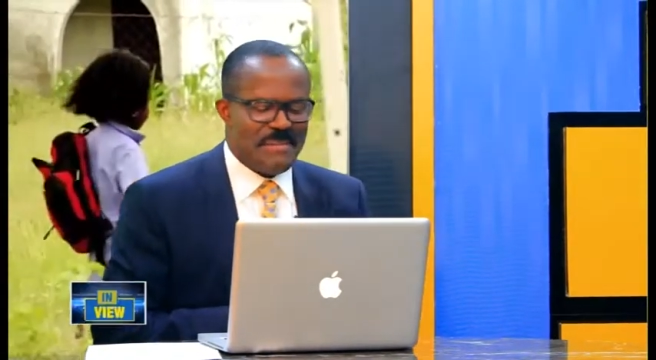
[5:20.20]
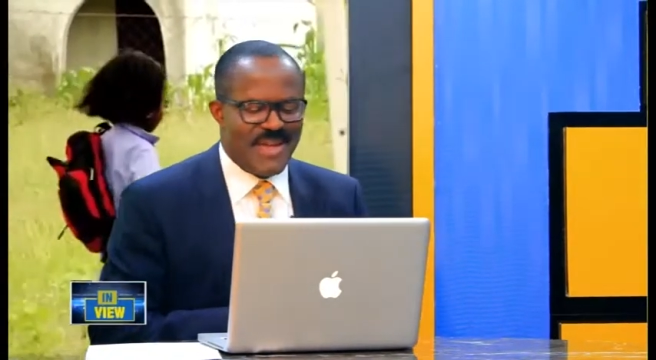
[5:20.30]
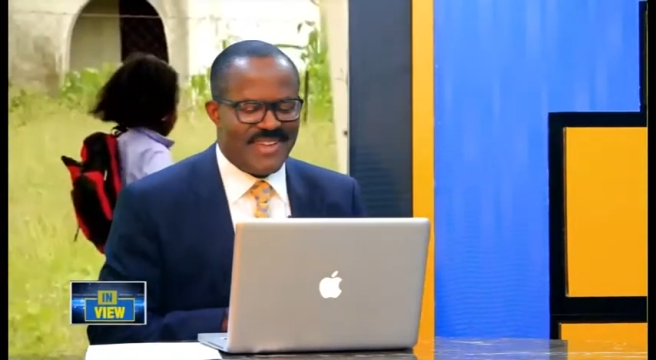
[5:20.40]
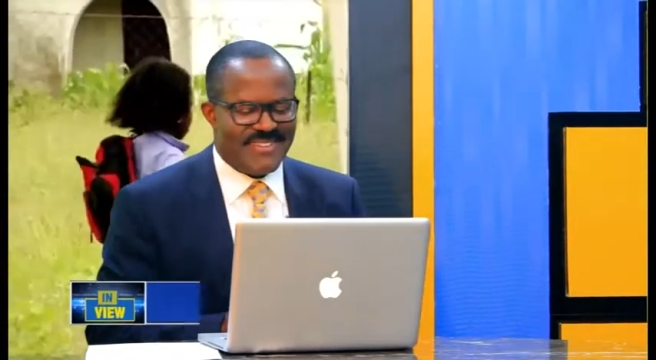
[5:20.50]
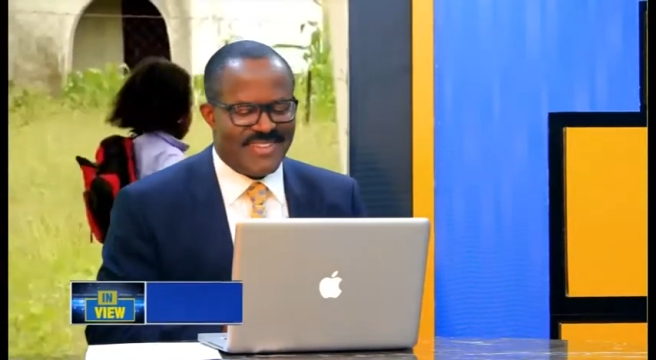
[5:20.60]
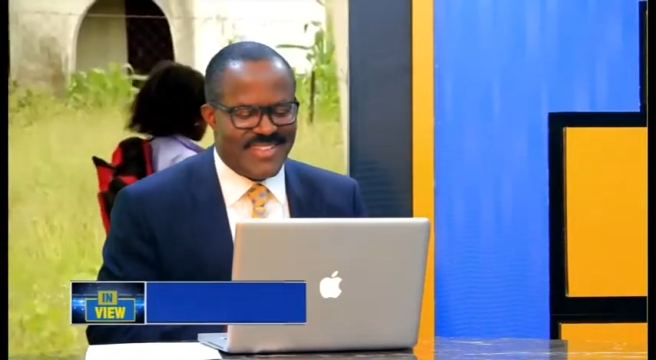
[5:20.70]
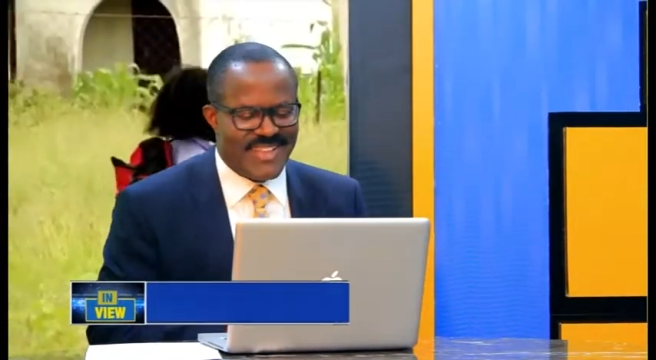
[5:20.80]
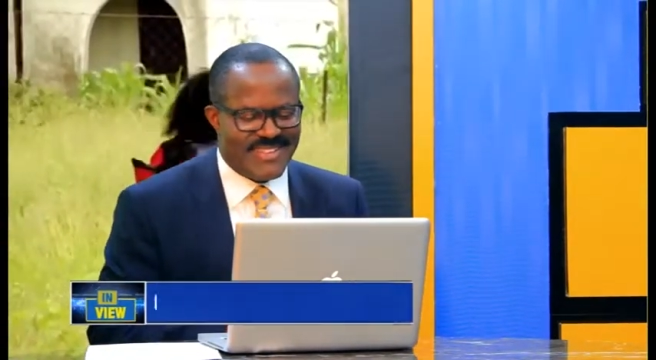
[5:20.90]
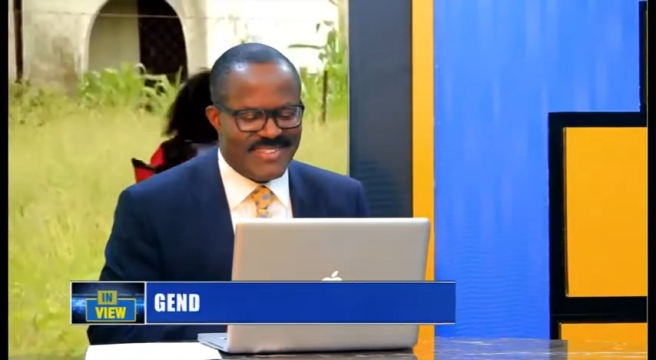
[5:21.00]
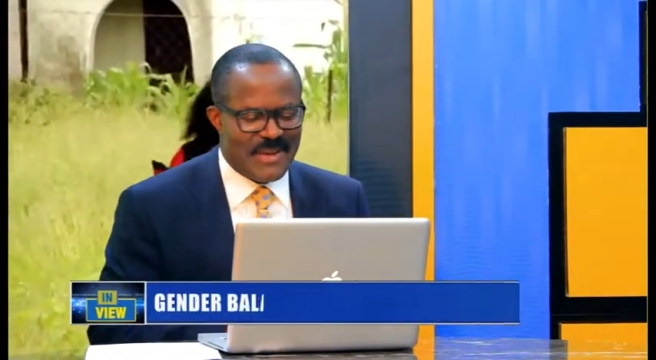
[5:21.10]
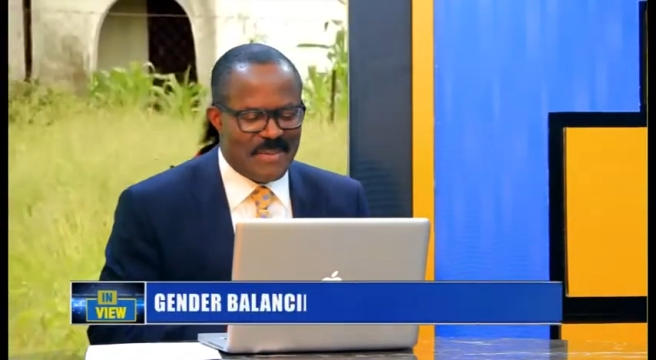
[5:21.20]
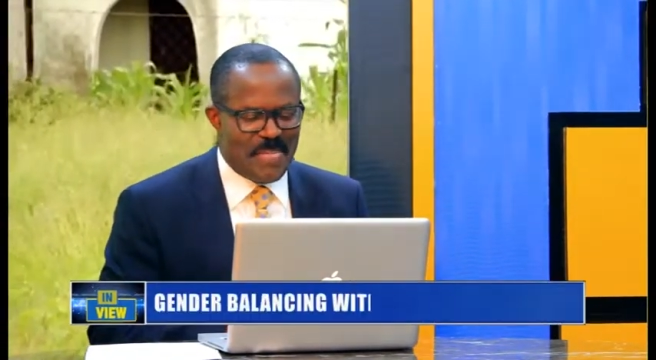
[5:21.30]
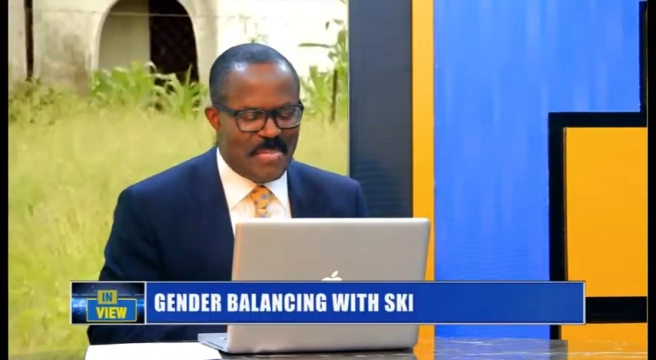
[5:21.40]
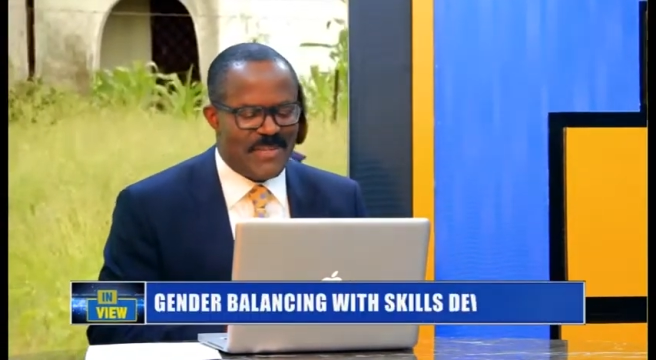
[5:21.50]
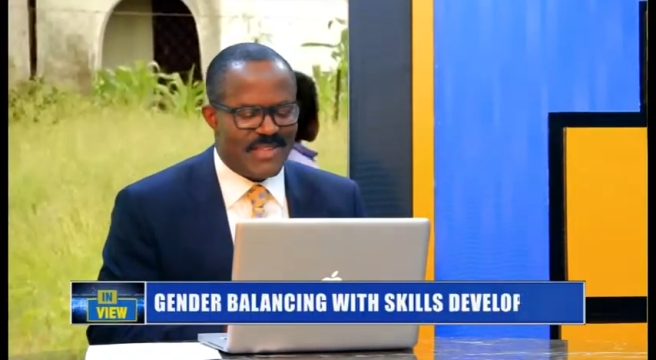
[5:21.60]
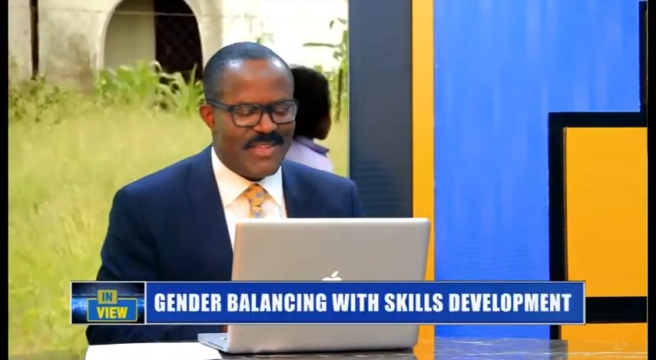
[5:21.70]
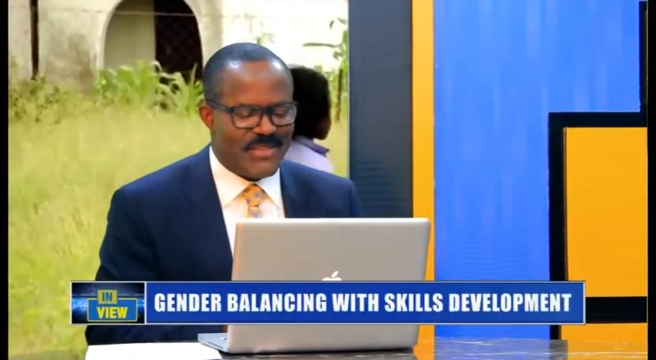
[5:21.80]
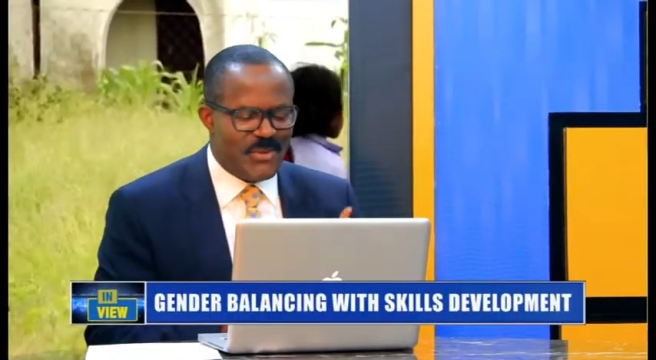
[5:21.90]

magazine that um, that yeah,